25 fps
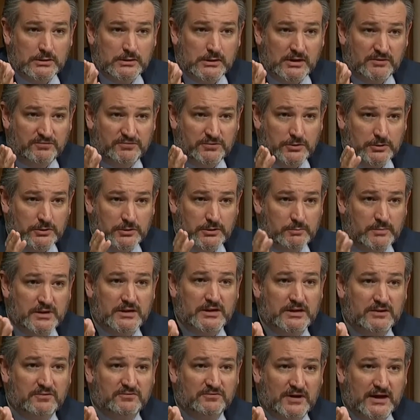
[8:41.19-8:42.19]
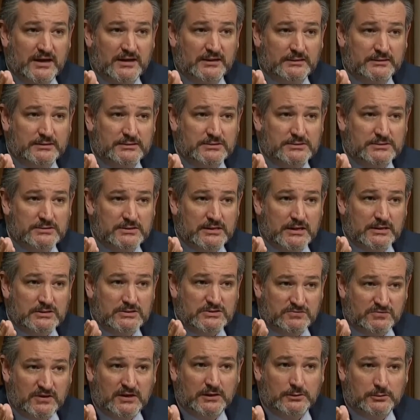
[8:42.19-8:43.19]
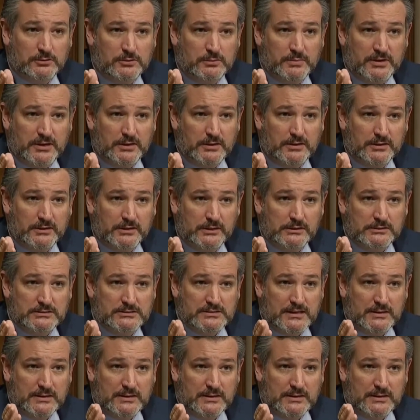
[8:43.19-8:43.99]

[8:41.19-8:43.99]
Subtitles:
If you're committing violence against fellow Americans,